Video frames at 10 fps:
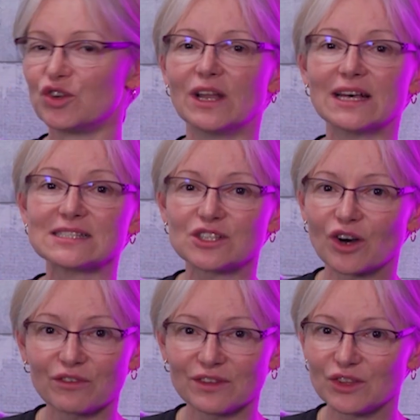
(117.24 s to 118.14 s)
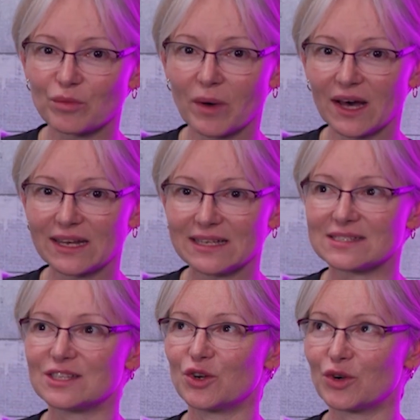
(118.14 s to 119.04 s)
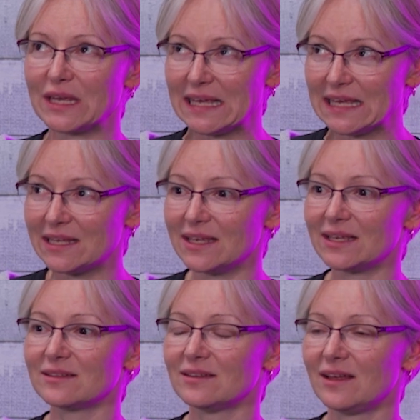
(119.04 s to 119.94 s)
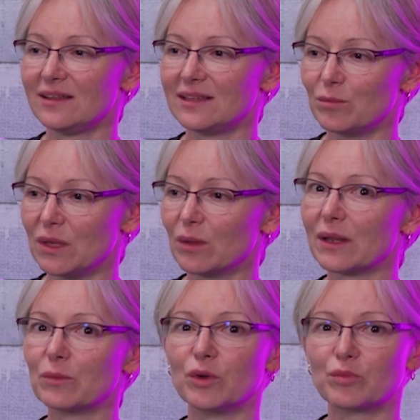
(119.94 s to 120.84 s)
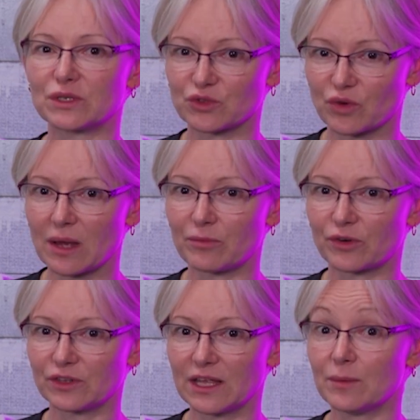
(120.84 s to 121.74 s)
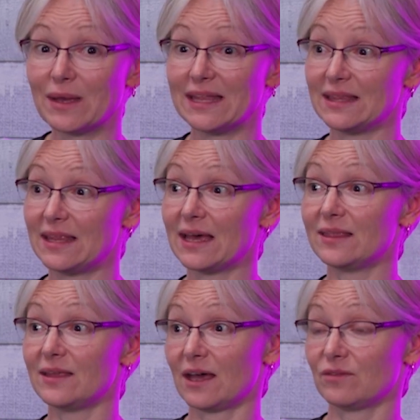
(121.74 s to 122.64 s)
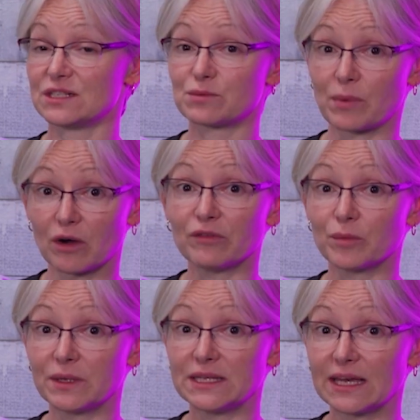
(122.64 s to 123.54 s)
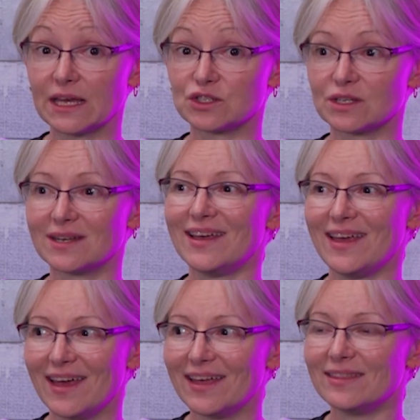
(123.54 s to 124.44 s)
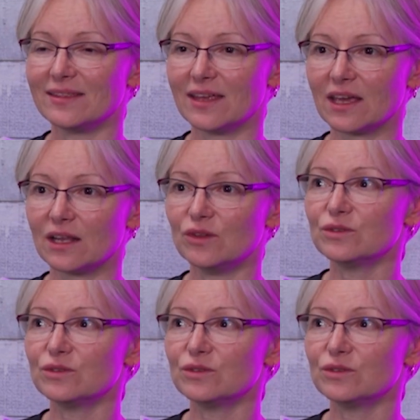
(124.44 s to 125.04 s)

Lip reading: They're not starving their bodies. They're eating the meal plan we prescribe for them, and then they have this powerful medication, and then they can